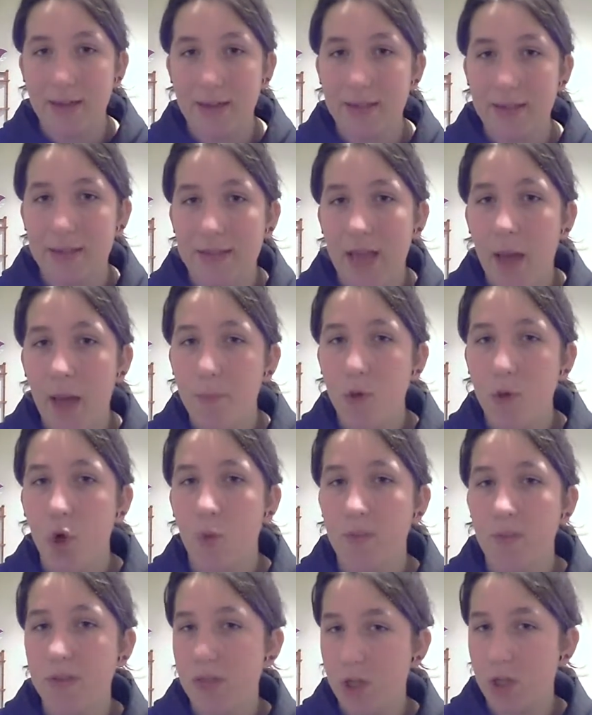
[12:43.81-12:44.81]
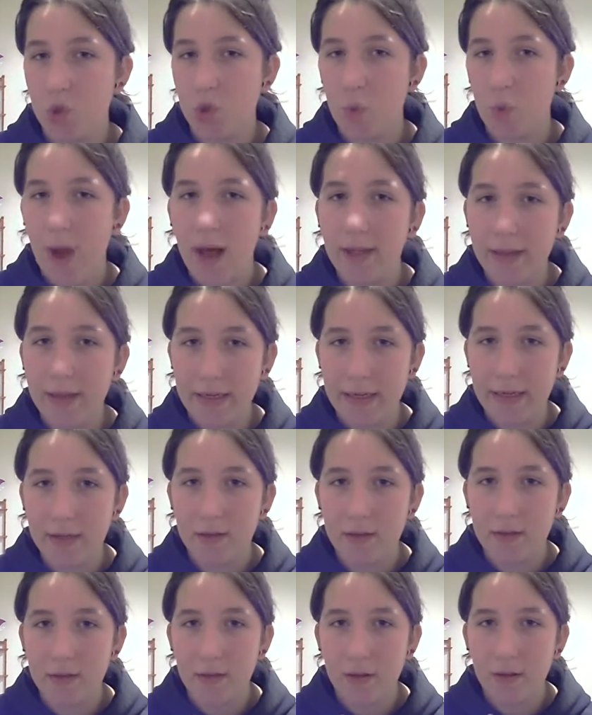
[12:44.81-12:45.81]
accept
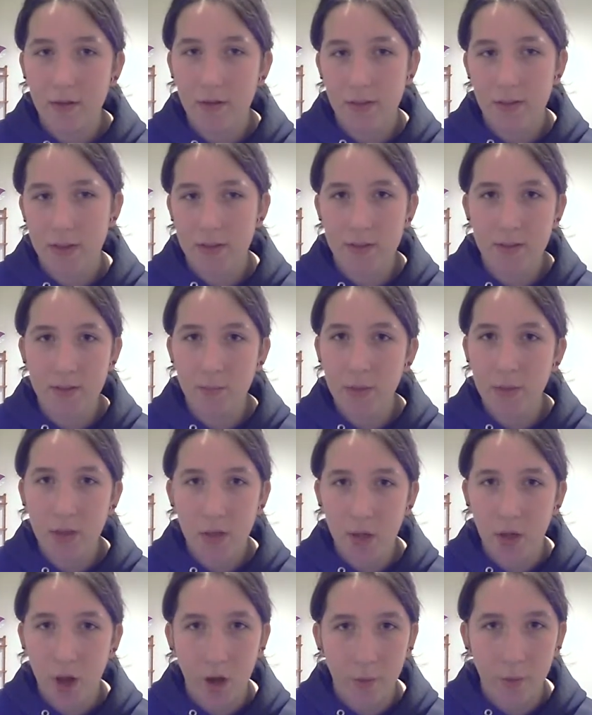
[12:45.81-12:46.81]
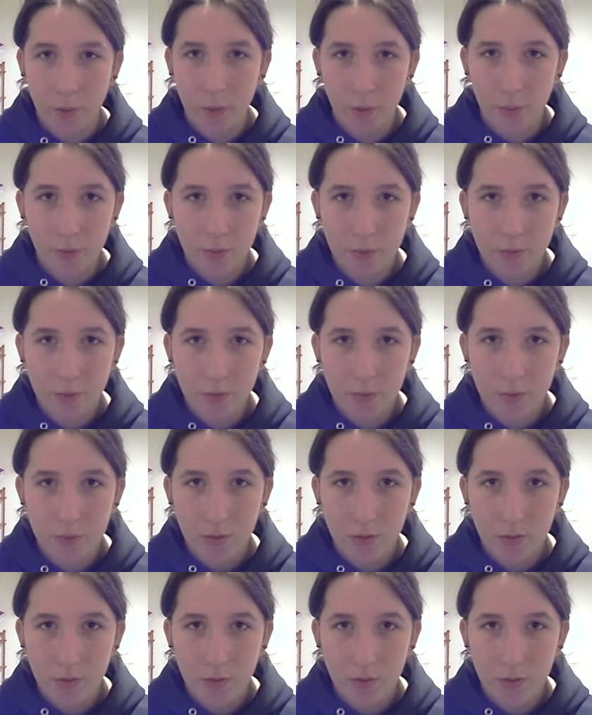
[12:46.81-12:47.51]
homosexuality. That doesn't mean God won't.